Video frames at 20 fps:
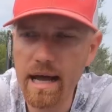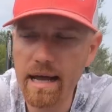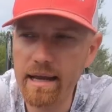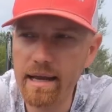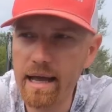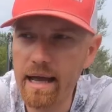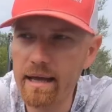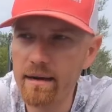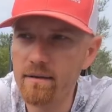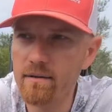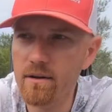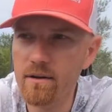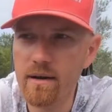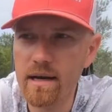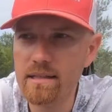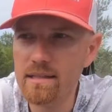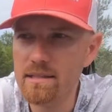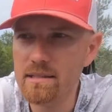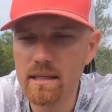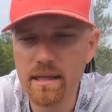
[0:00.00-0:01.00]
I don't know,
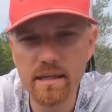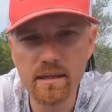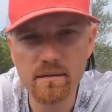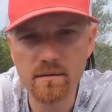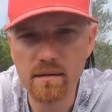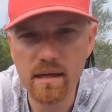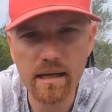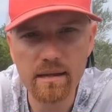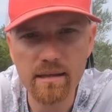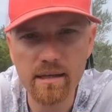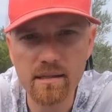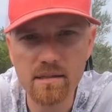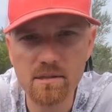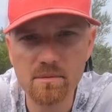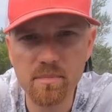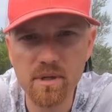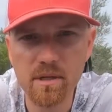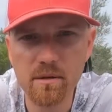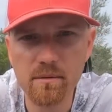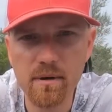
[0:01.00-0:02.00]
I like a
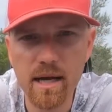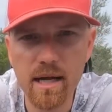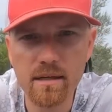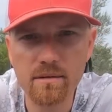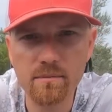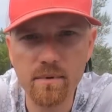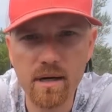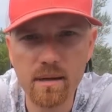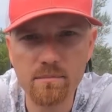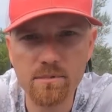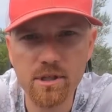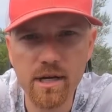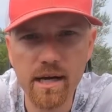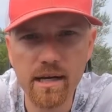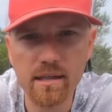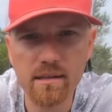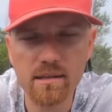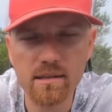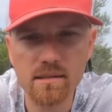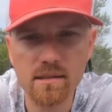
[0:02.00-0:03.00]
spinning rod when I'm
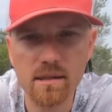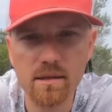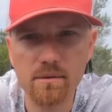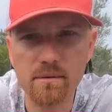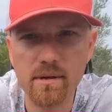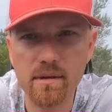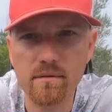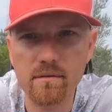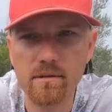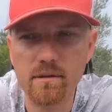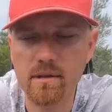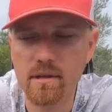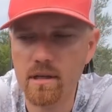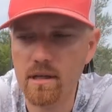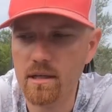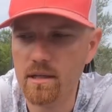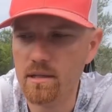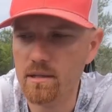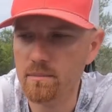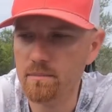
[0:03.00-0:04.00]
dragging this in a river.
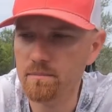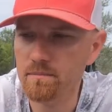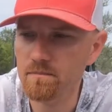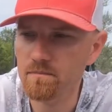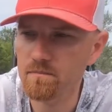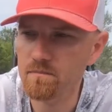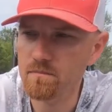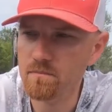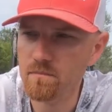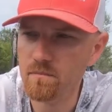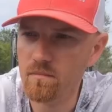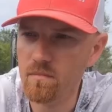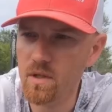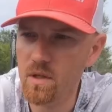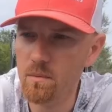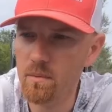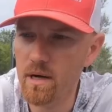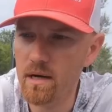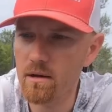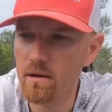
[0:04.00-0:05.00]

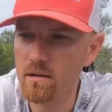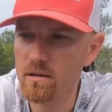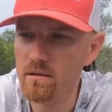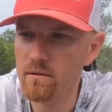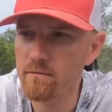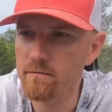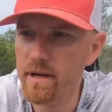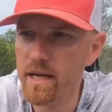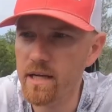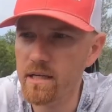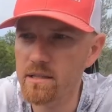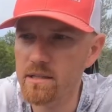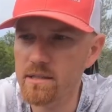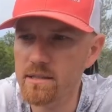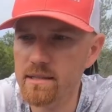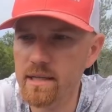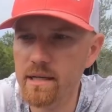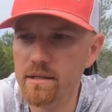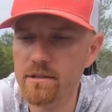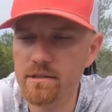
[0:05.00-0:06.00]
You want all the
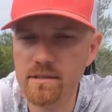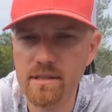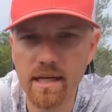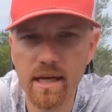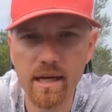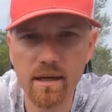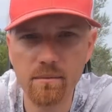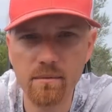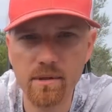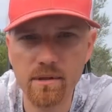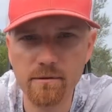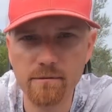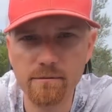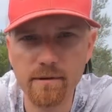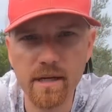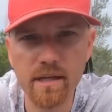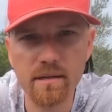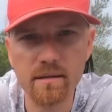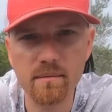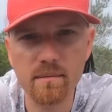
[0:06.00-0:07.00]
advantages on your side when you're
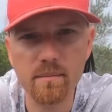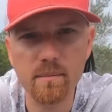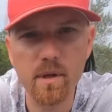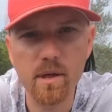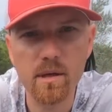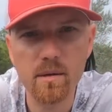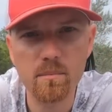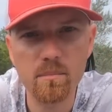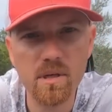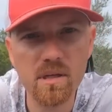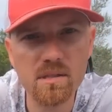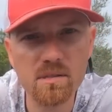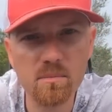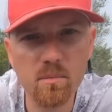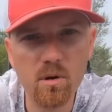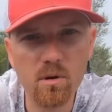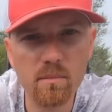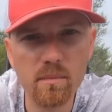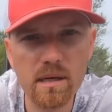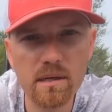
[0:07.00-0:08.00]
fighting a big
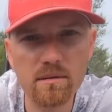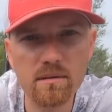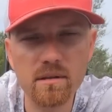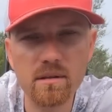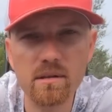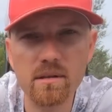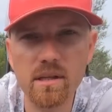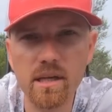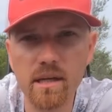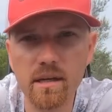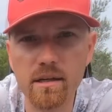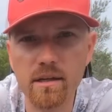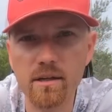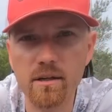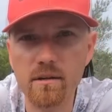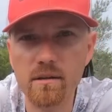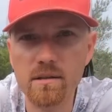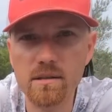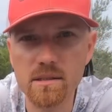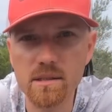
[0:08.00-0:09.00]
smallmouth in a
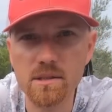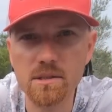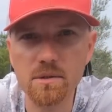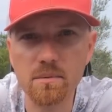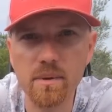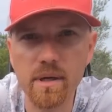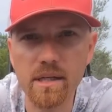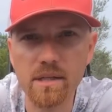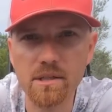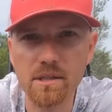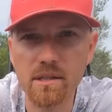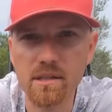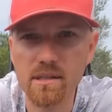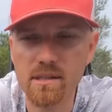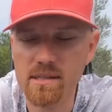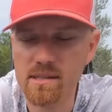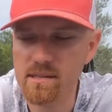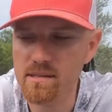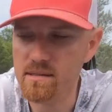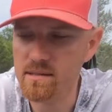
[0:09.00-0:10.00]
current situation,
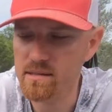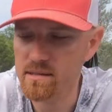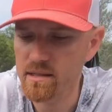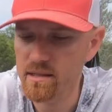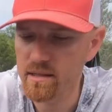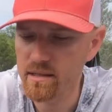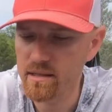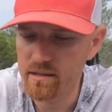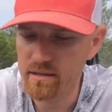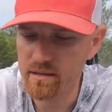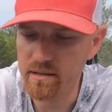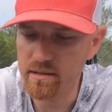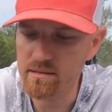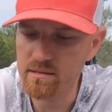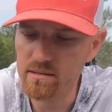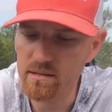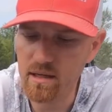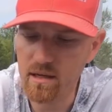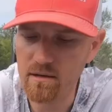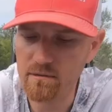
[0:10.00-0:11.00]
because
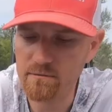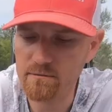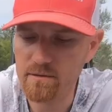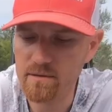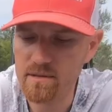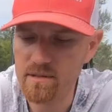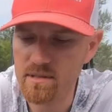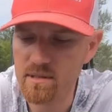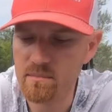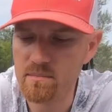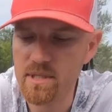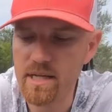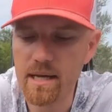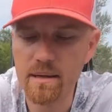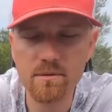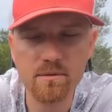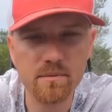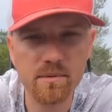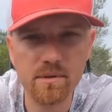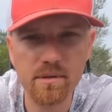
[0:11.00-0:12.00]
it's tough
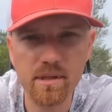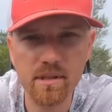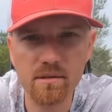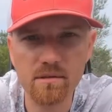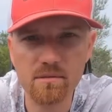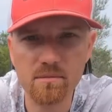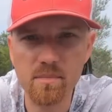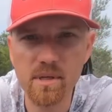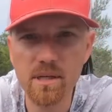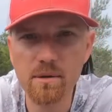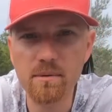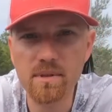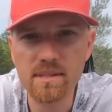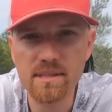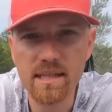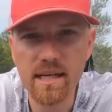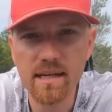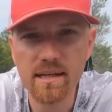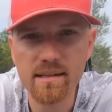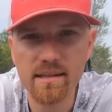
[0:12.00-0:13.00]
sometimes when you get those big
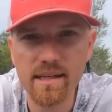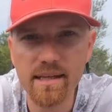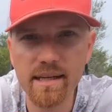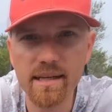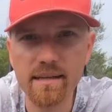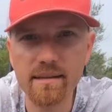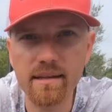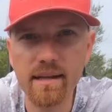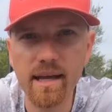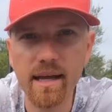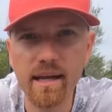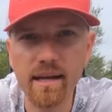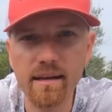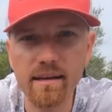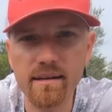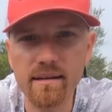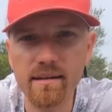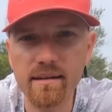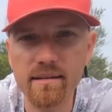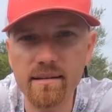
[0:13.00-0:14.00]
ones on and they get in that
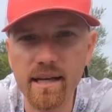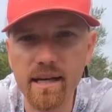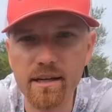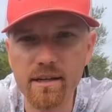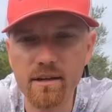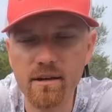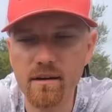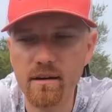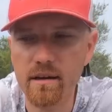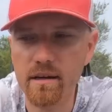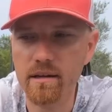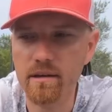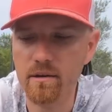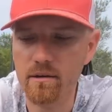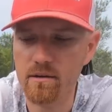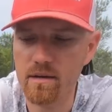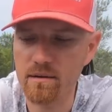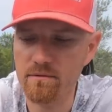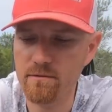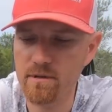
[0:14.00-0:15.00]
current. You
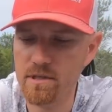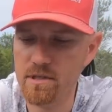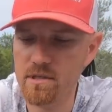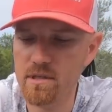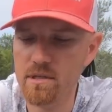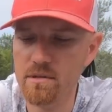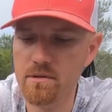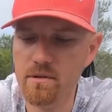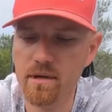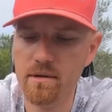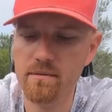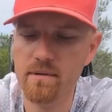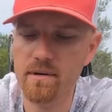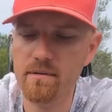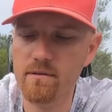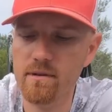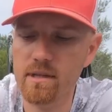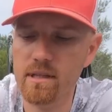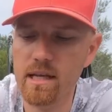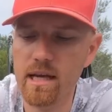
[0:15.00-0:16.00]
know, I fish Detroit
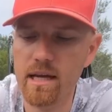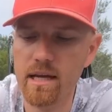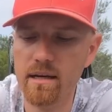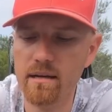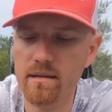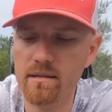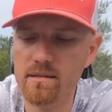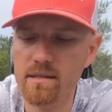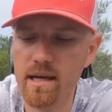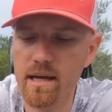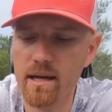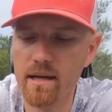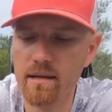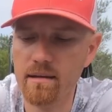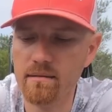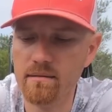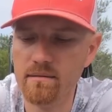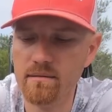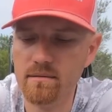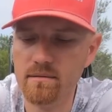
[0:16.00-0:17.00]
River a lot, and it's got
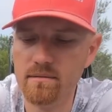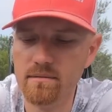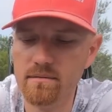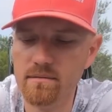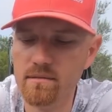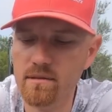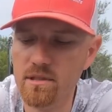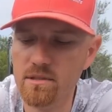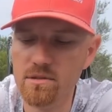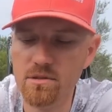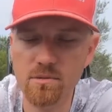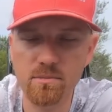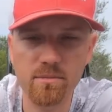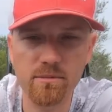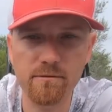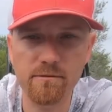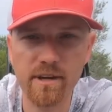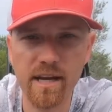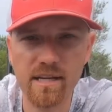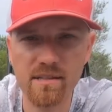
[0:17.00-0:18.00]
a super
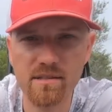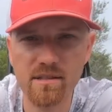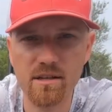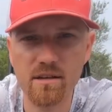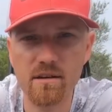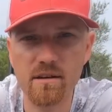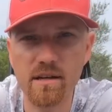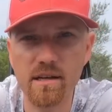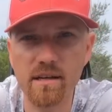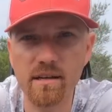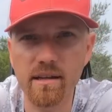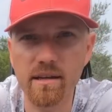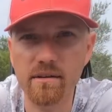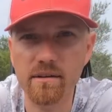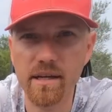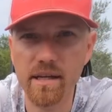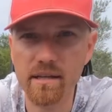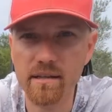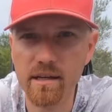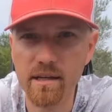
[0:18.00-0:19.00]
fast current, and they'll
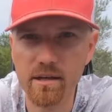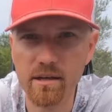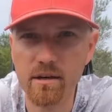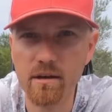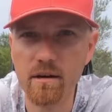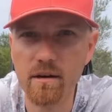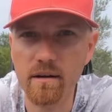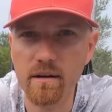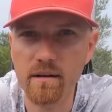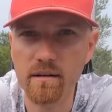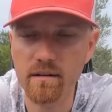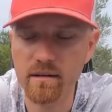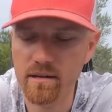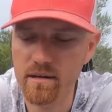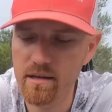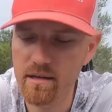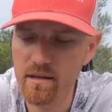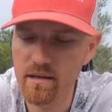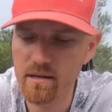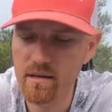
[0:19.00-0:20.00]
get in that current and
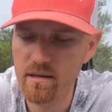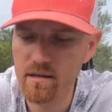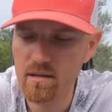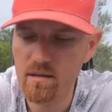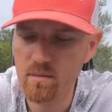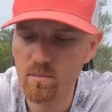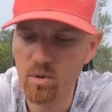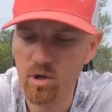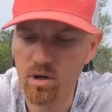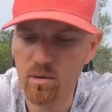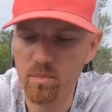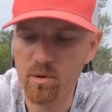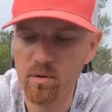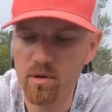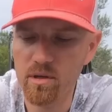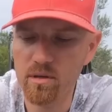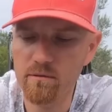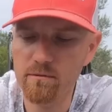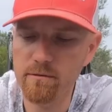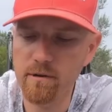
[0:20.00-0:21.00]
put up a
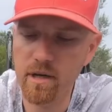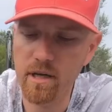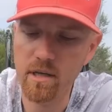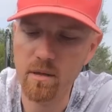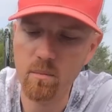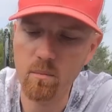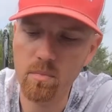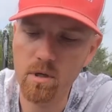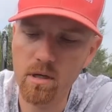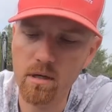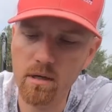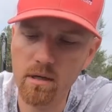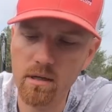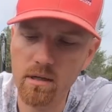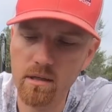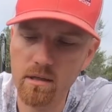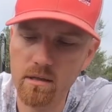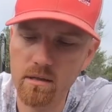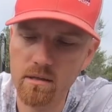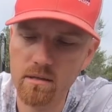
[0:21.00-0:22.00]
good fight.
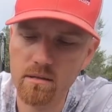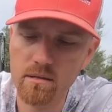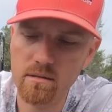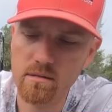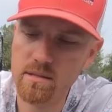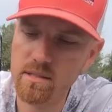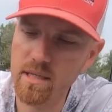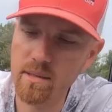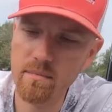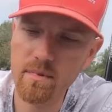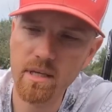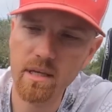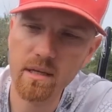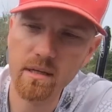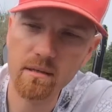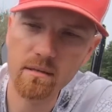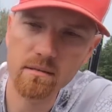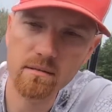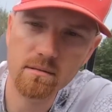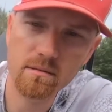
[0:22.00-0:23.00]
But same
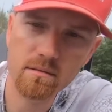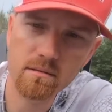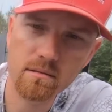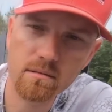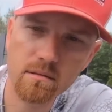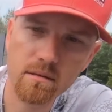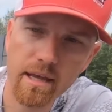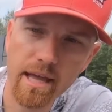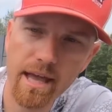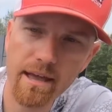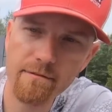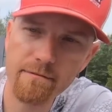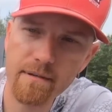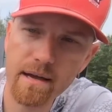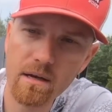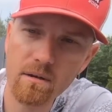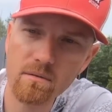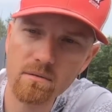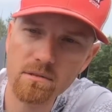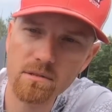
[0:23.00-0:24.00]
thing, half
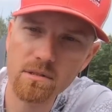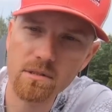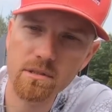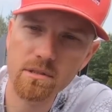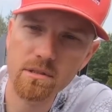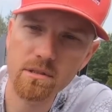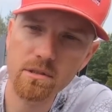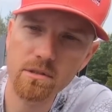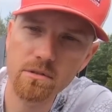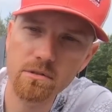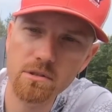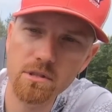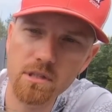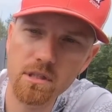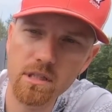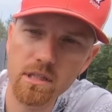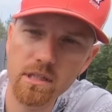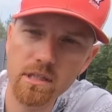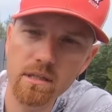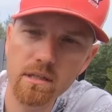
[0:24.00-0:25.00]
ounce
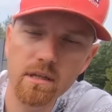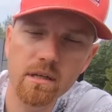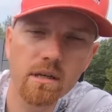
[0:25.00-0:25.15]
usually.